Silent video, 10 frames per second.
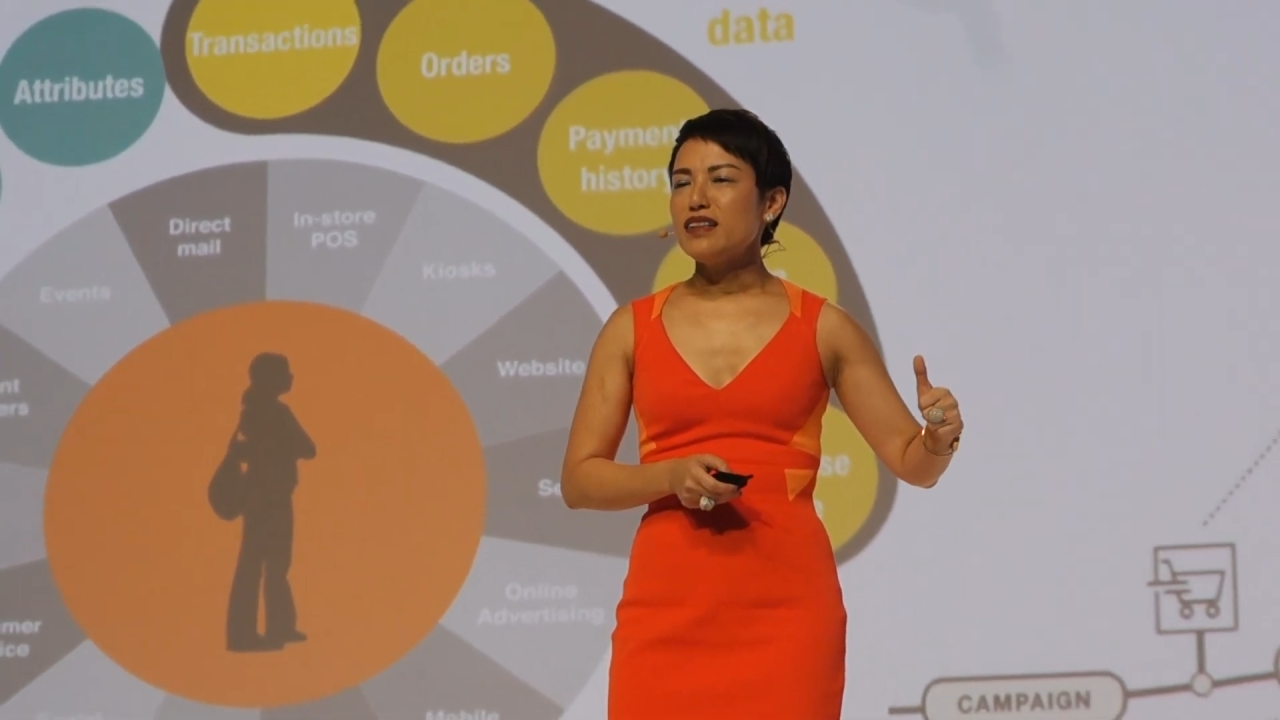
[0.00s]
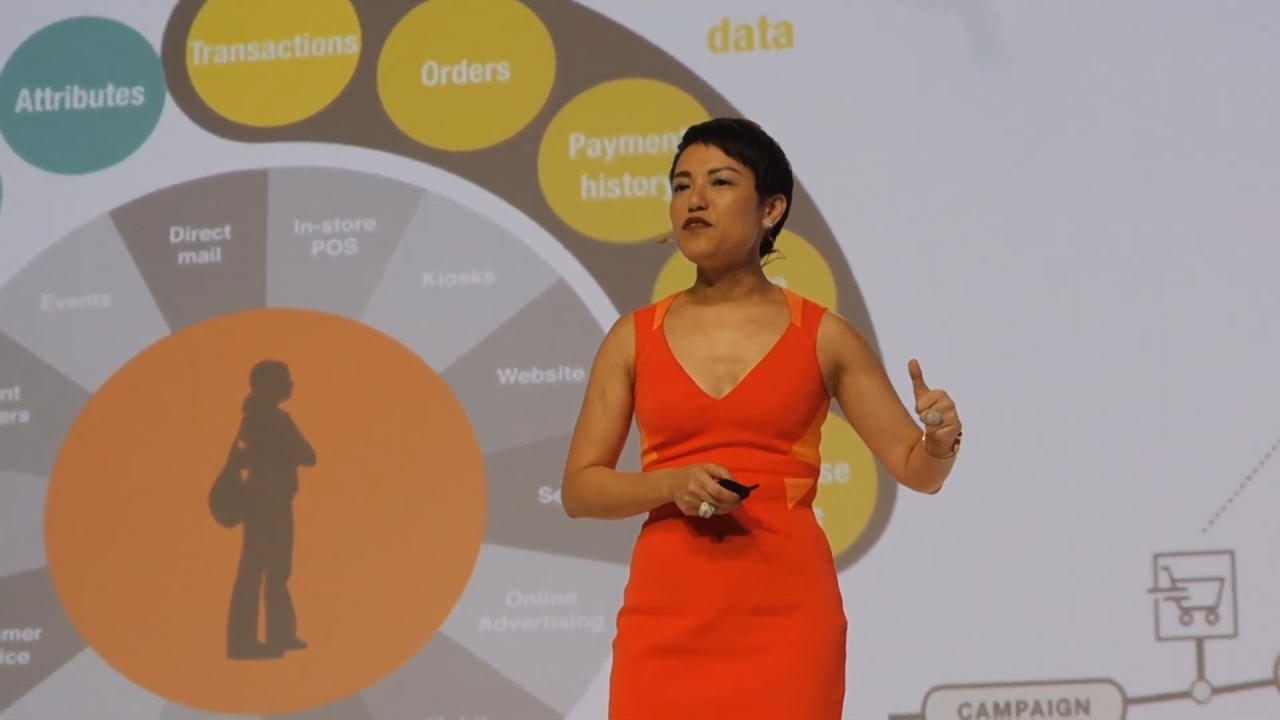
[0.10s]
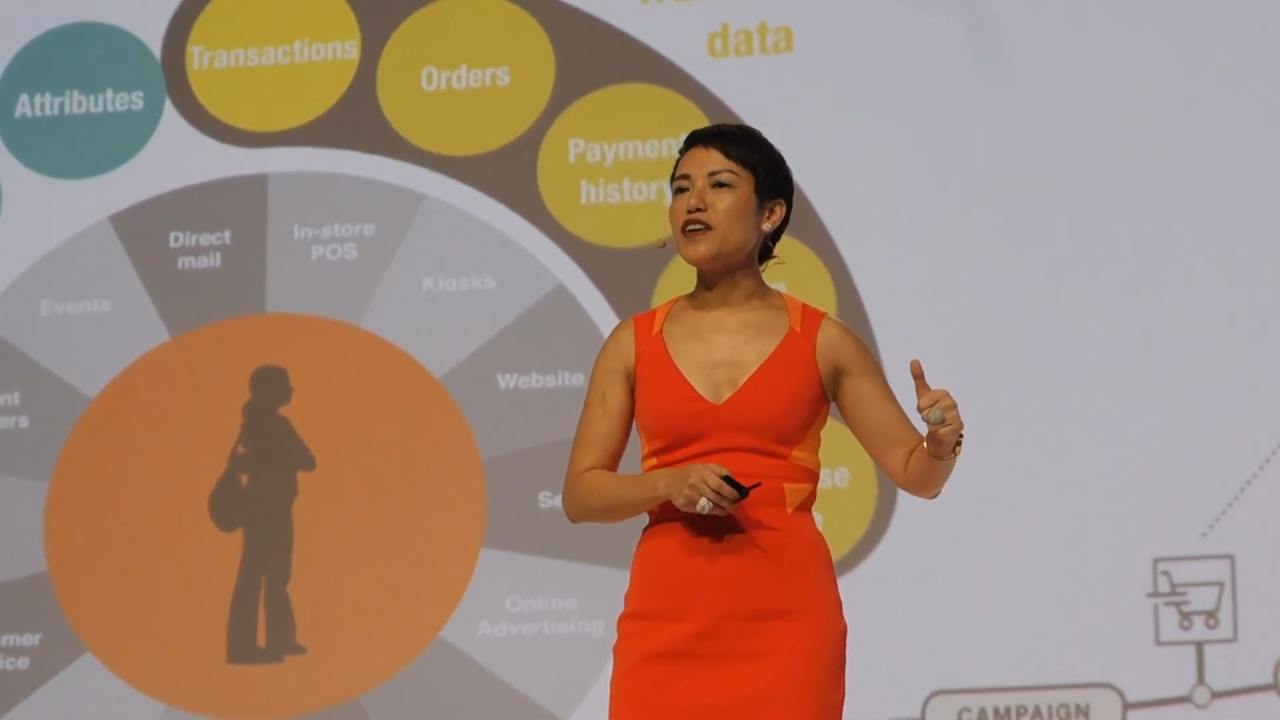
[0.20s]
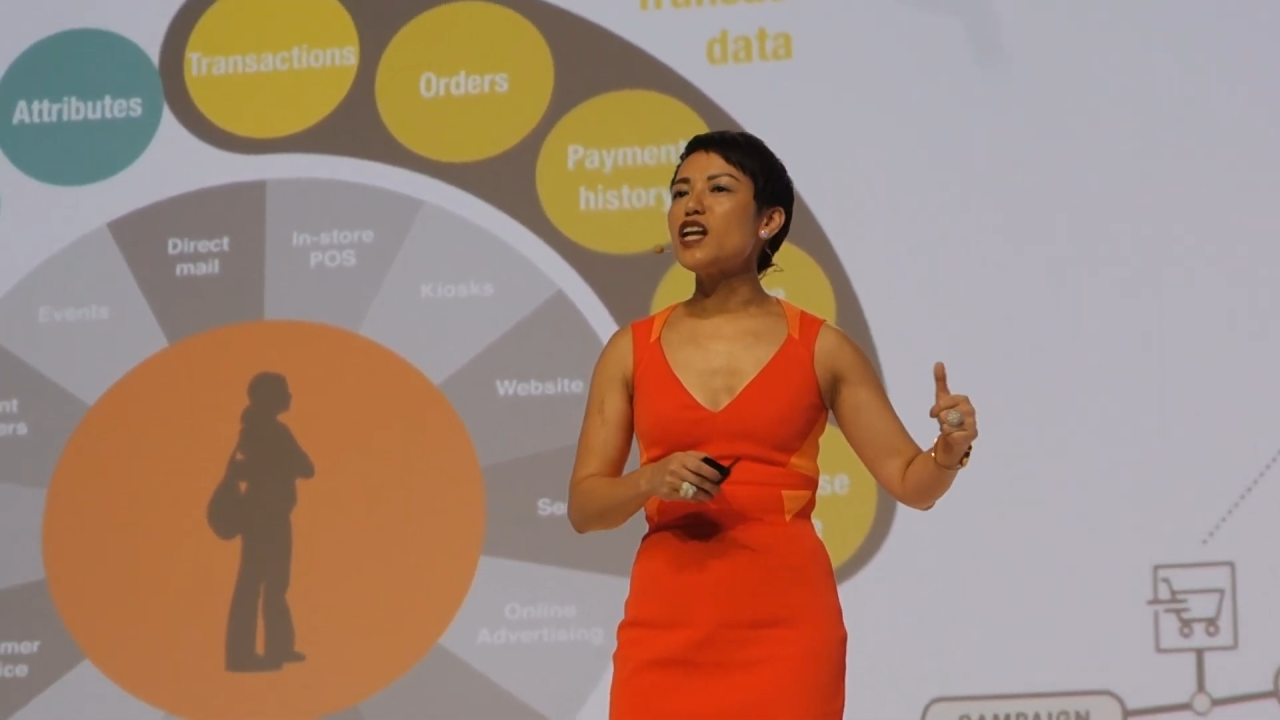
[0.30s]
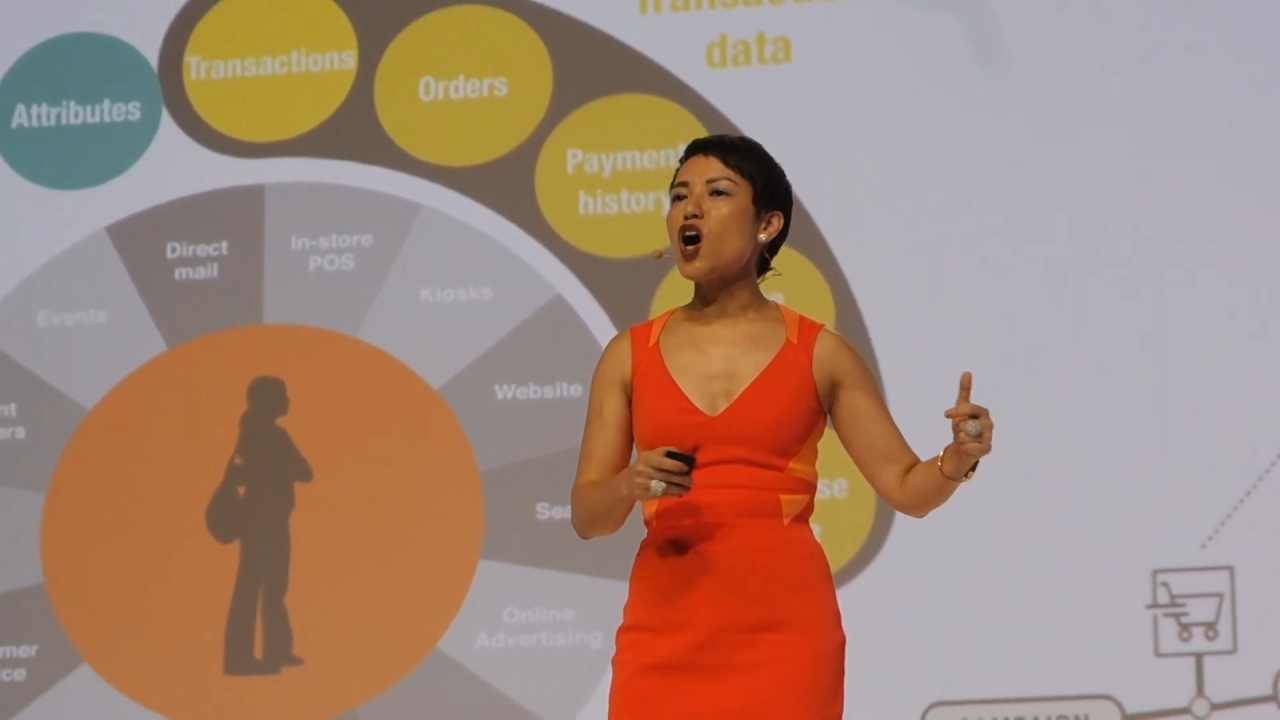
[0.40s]
the
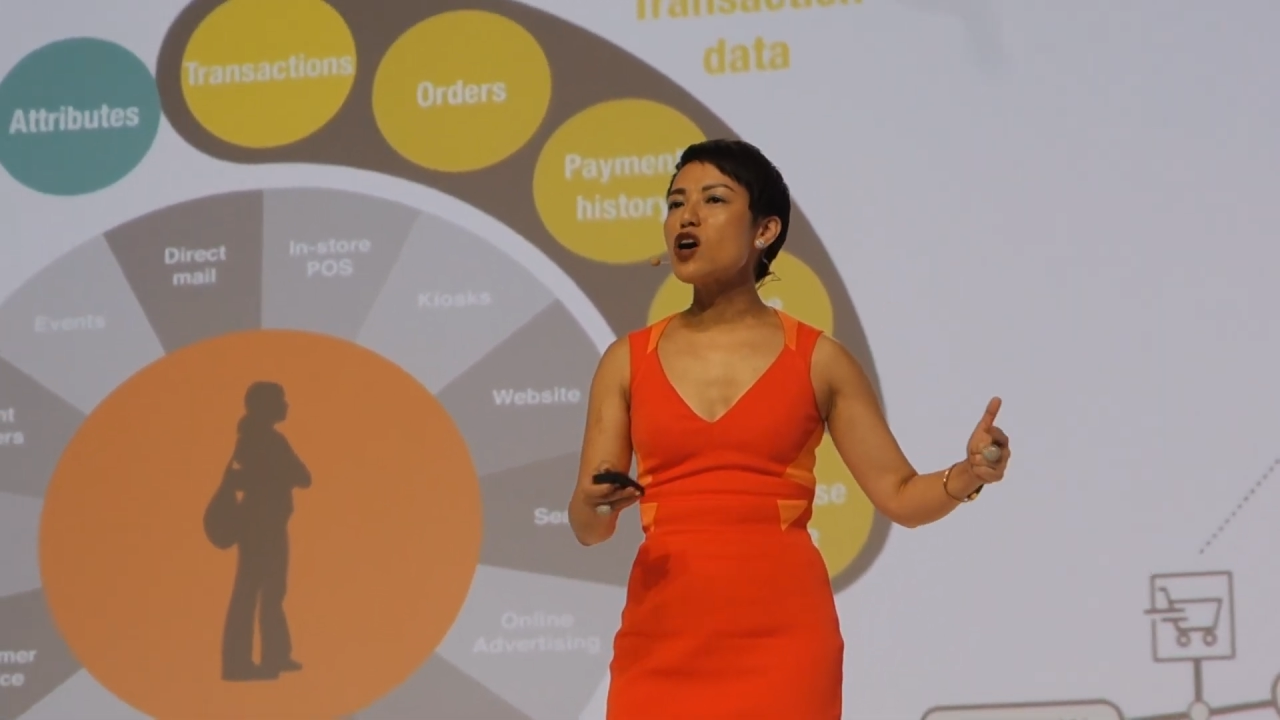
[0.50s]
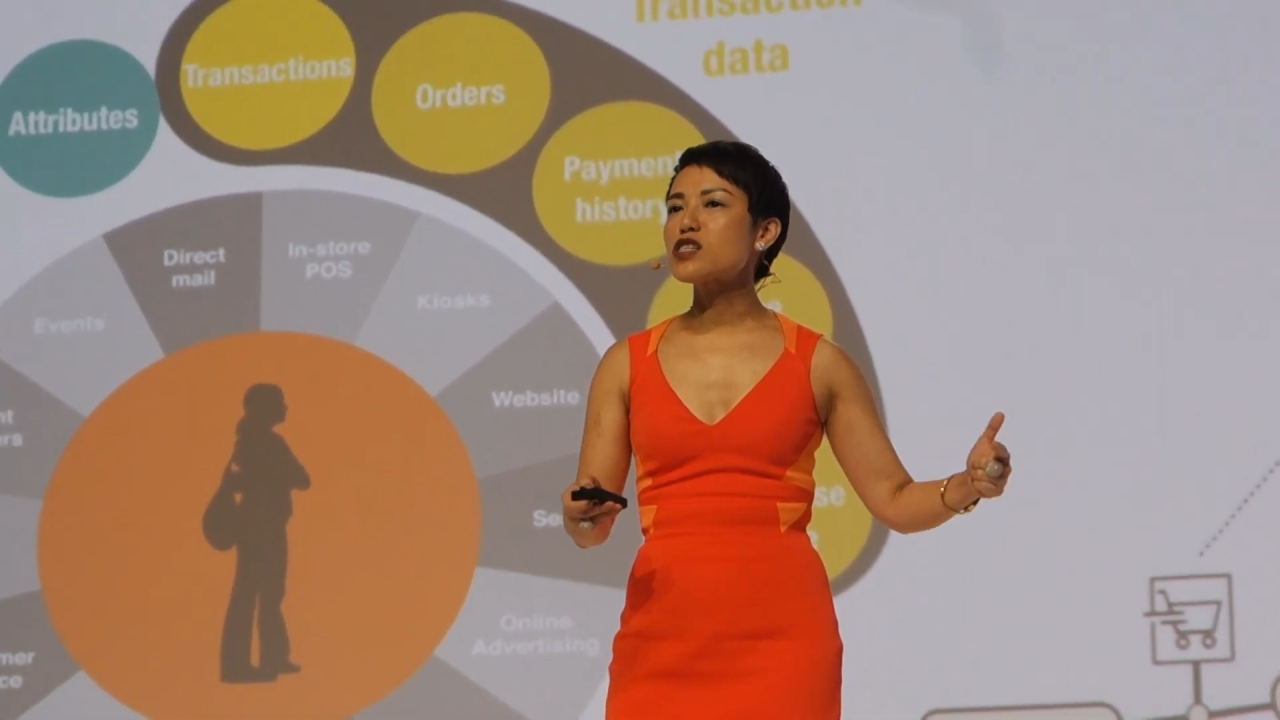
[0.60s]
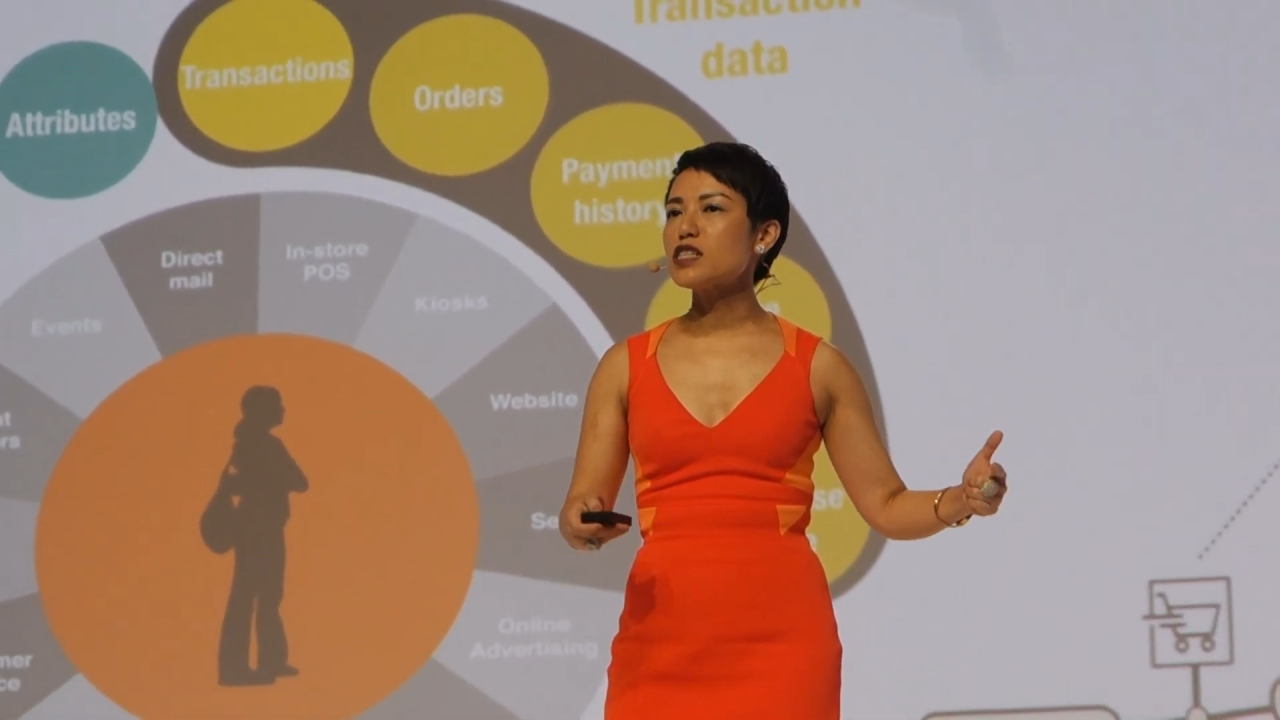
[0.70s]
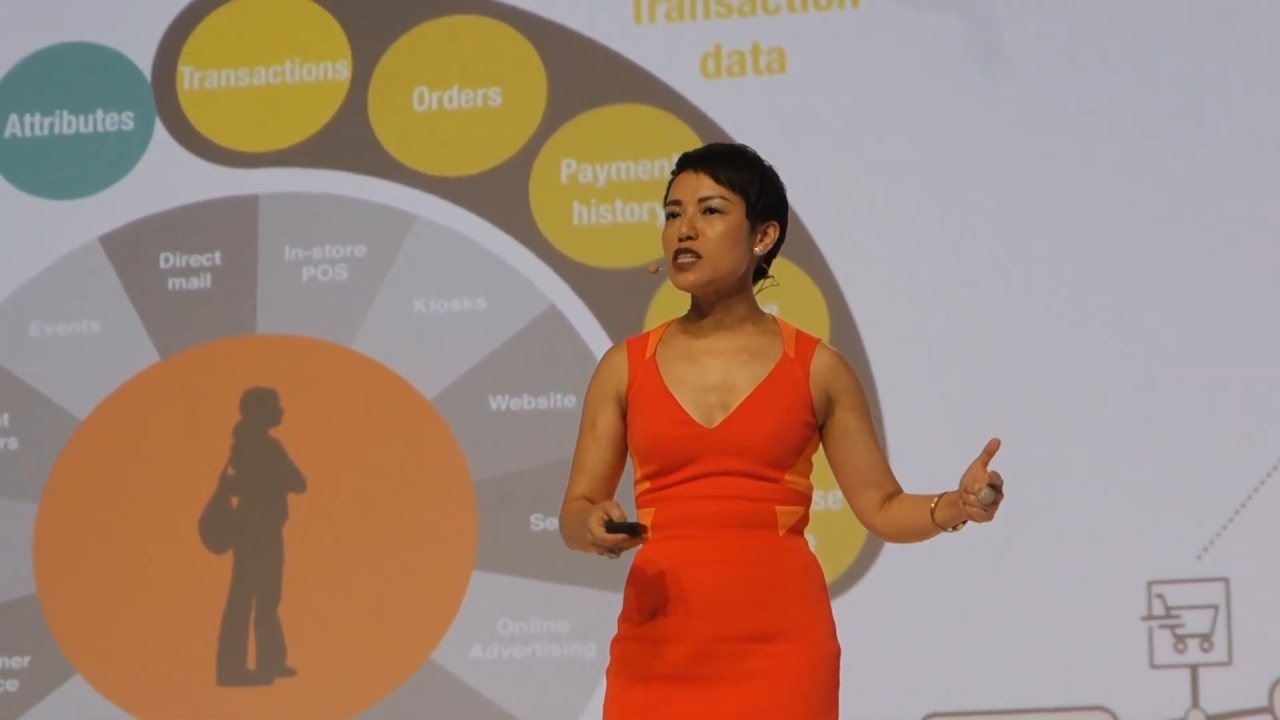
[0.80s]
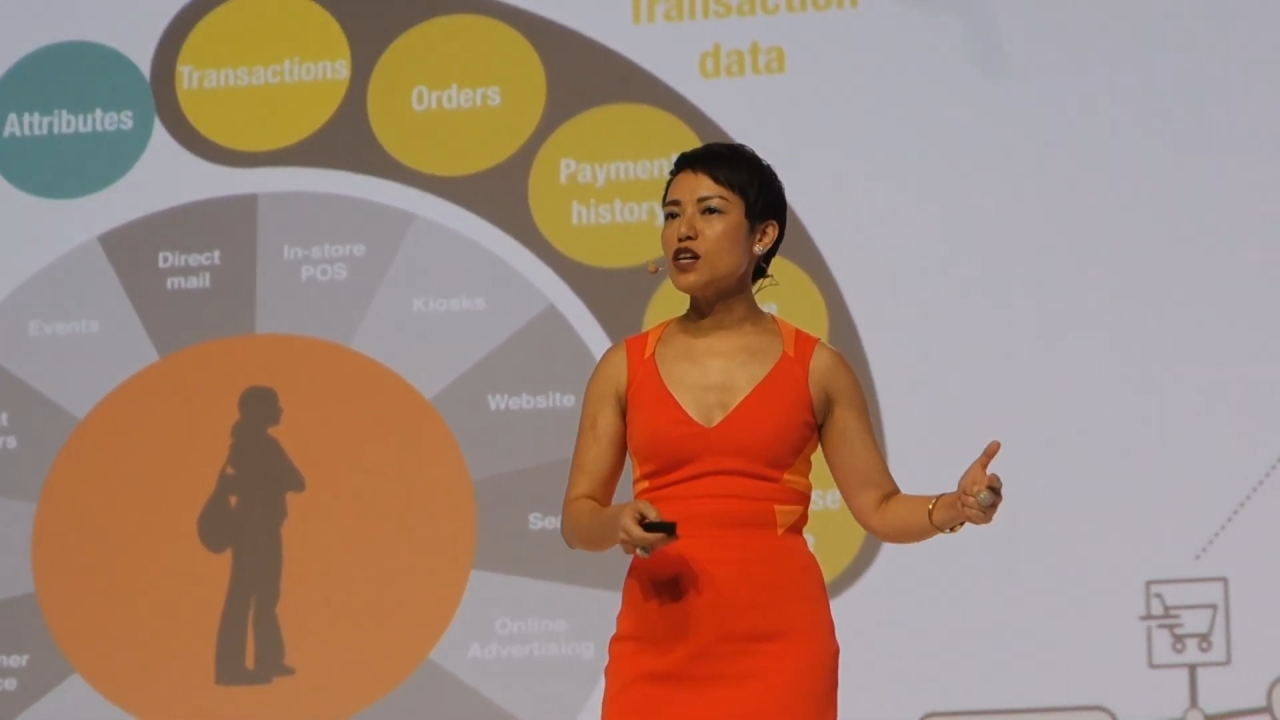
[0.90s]

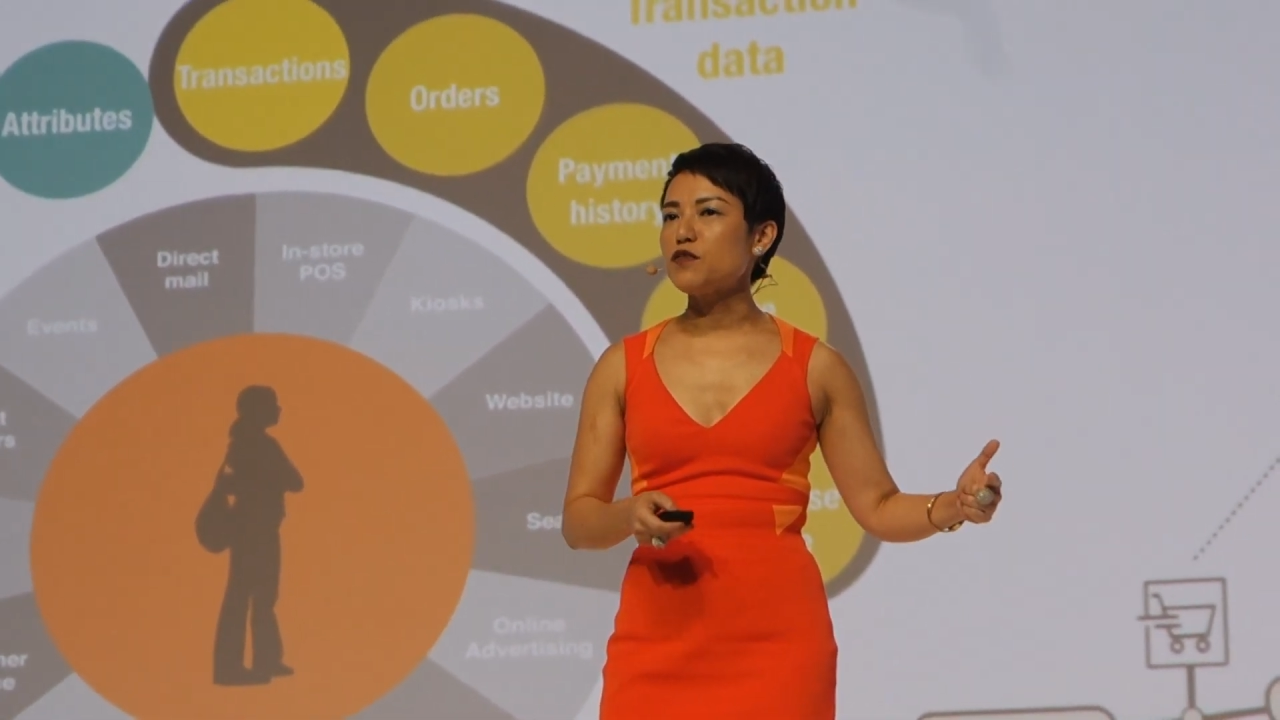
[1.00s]
velocity